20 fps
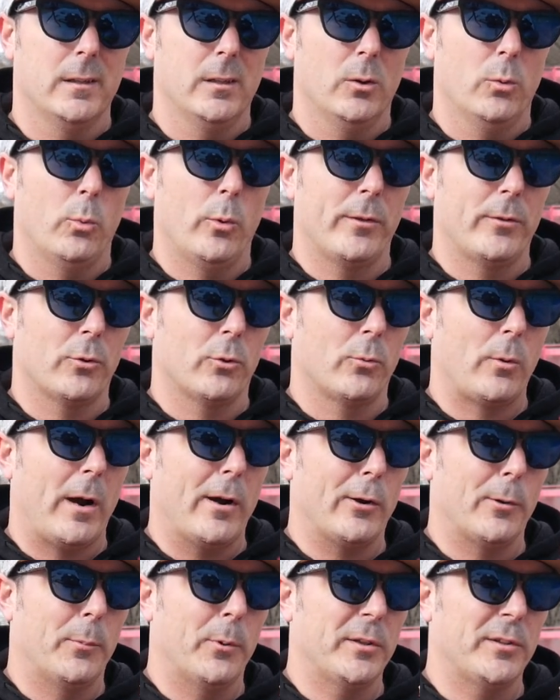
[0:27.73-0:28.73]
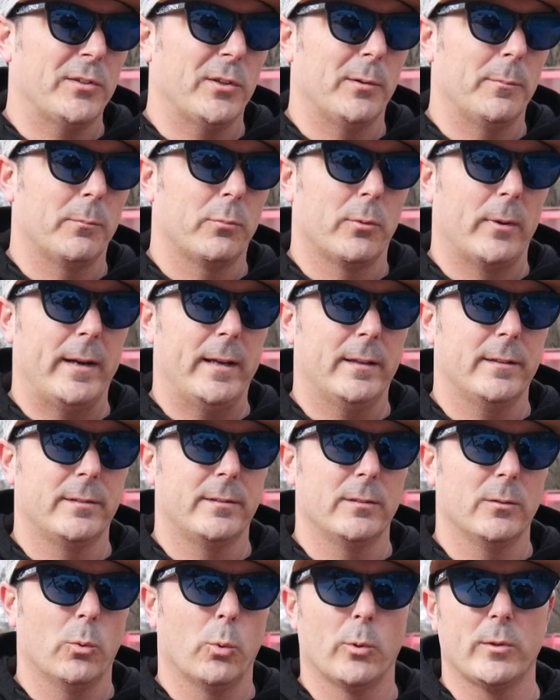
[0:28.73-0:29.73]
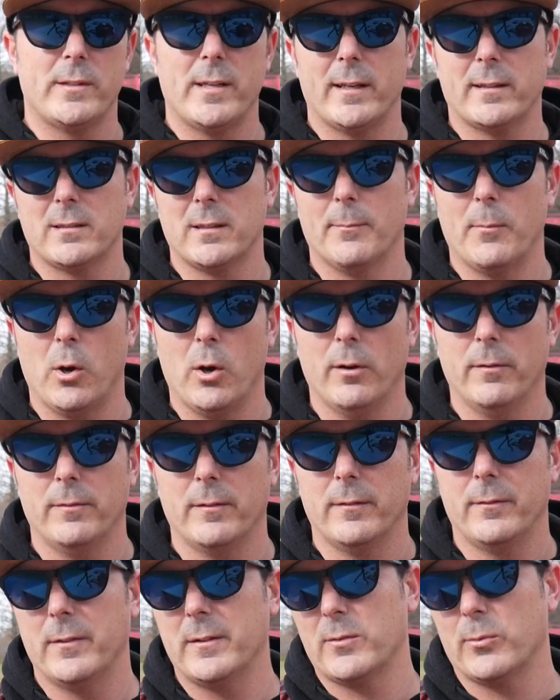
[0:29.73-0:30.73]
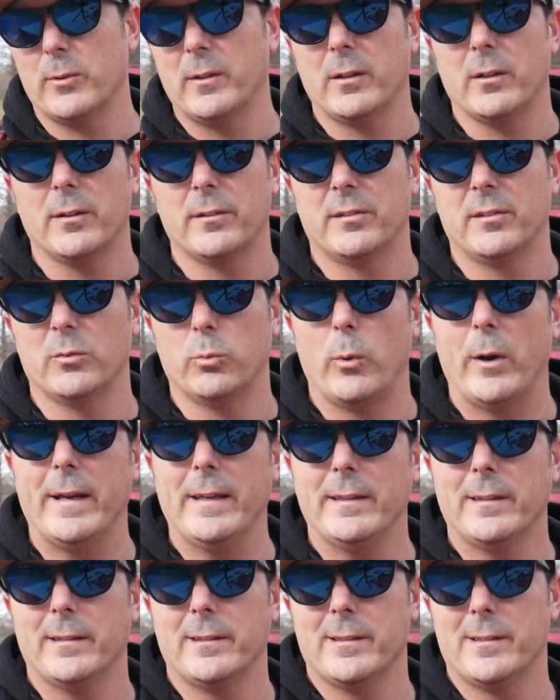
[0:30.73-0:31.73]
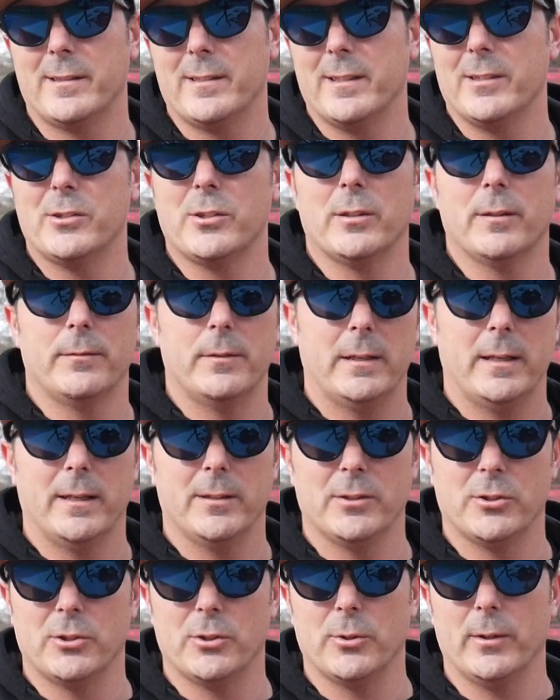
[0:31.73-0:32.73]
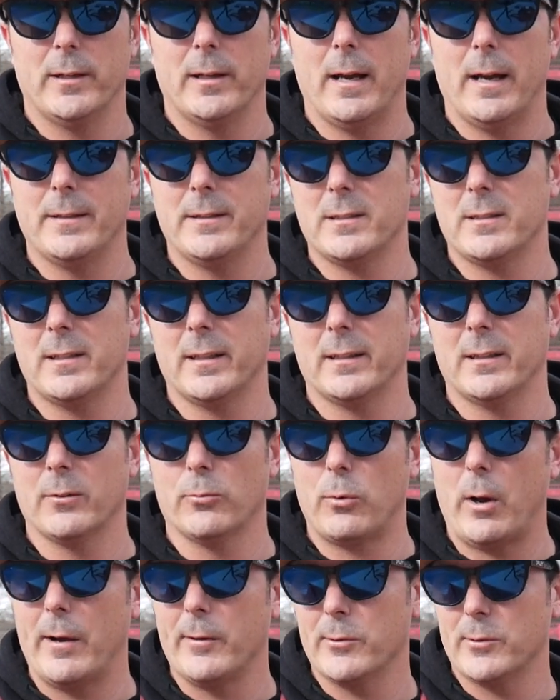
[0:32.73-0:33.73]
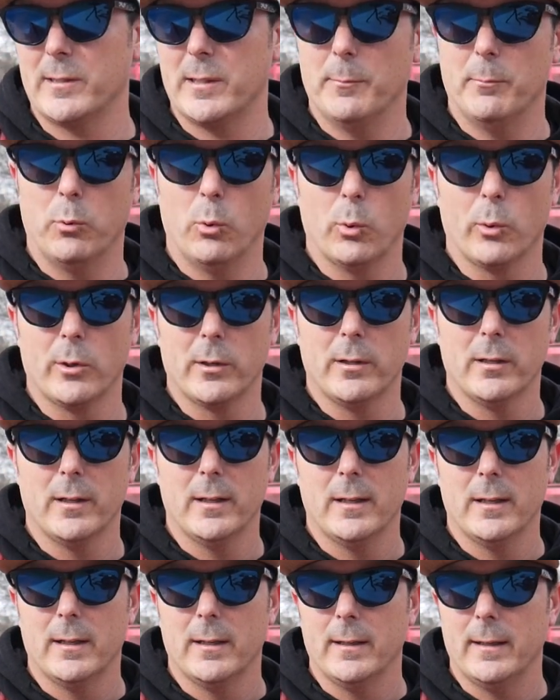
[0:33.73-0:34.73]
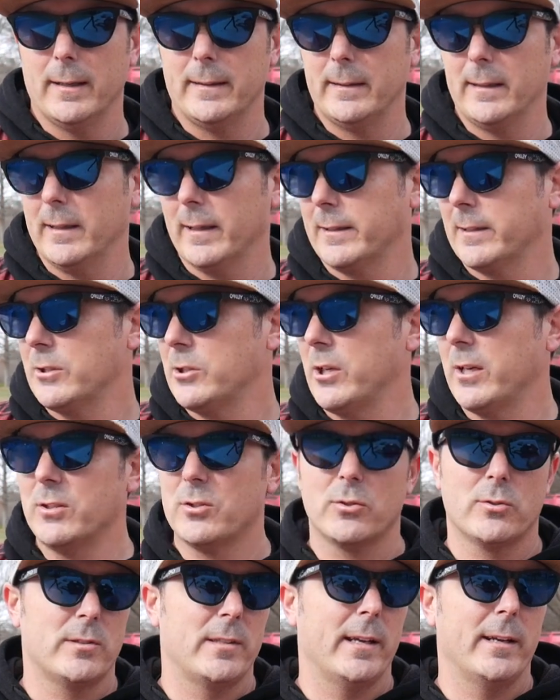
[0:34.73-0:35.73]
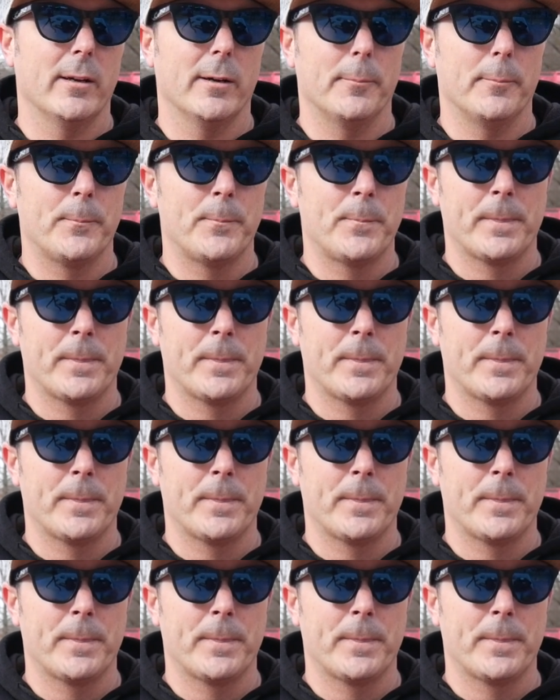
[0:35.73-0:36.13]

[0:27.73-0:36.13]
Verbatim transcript: whether a rider puts on brakes or takes them off, if it's really going to sway the decision of the industry. I just think that riders get bored and they like to change their setup.